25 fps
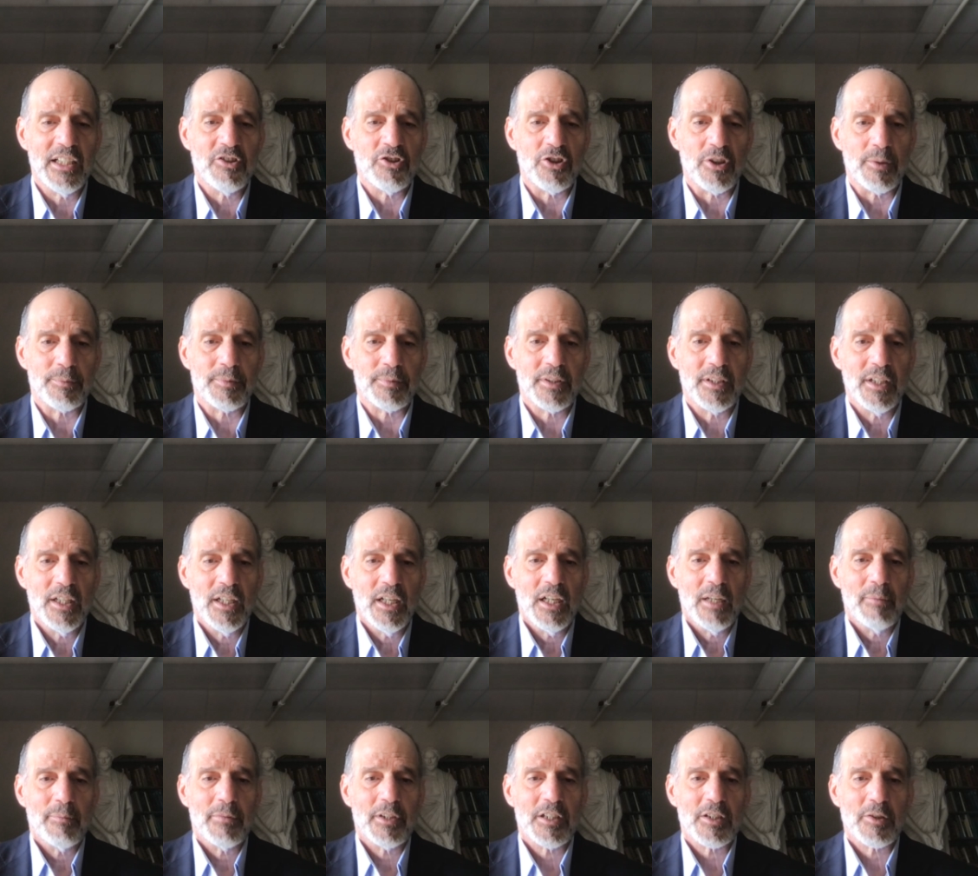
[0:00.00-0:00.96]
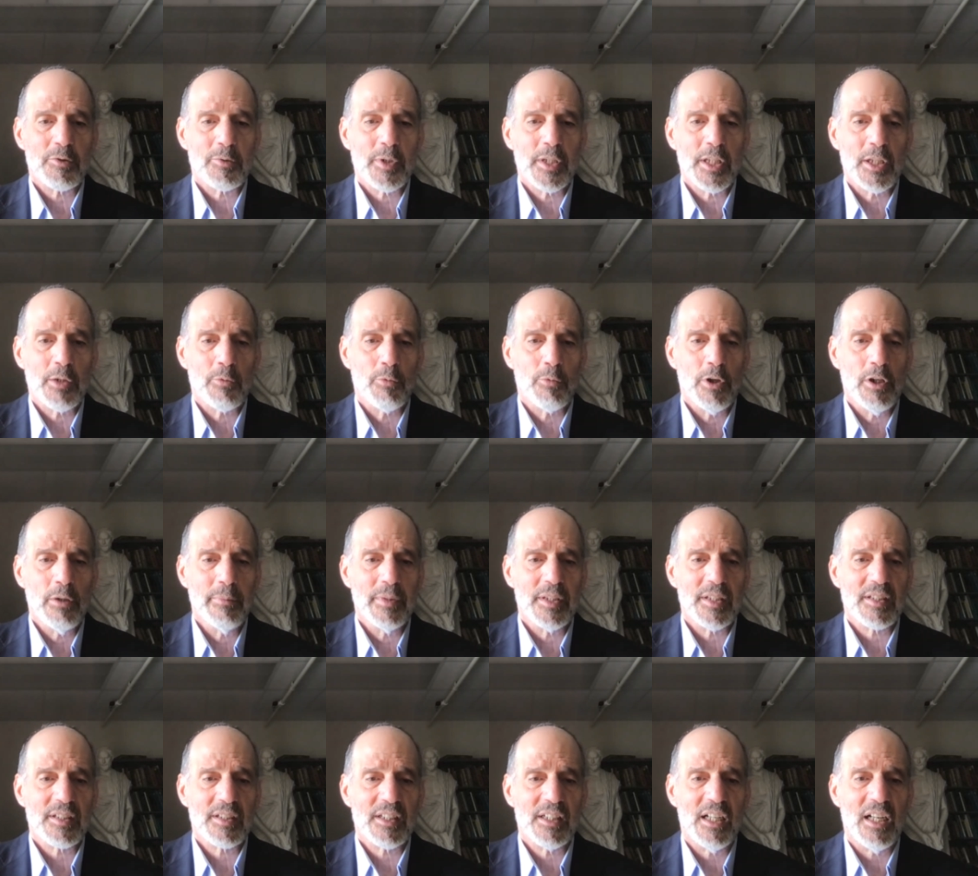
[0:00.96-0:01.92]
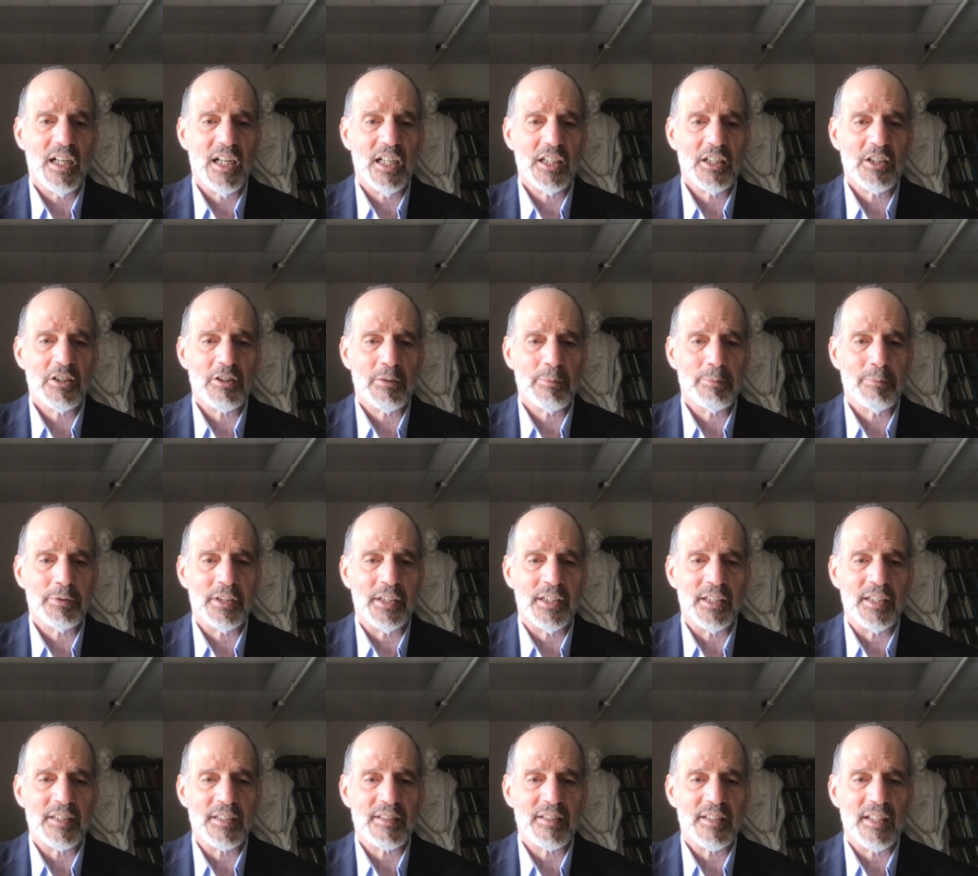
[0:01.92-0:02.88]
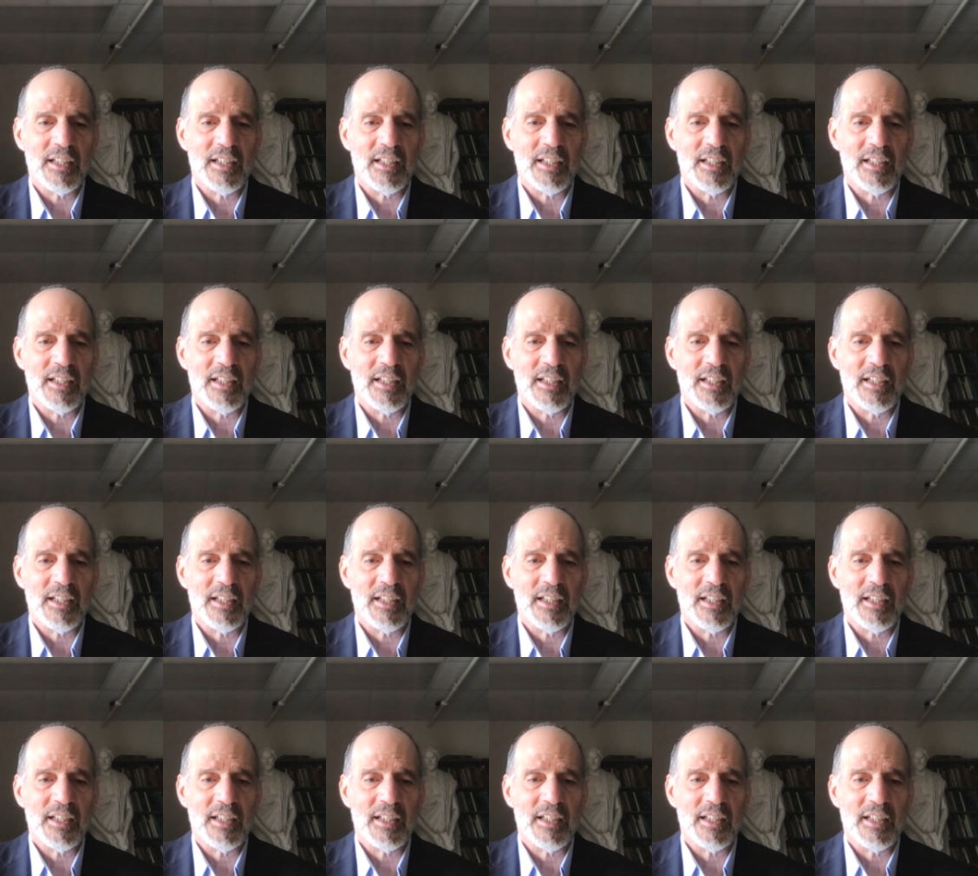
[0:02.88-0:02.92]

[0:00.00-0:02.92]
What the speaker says: Egypt. Because when the Romans conquer a place,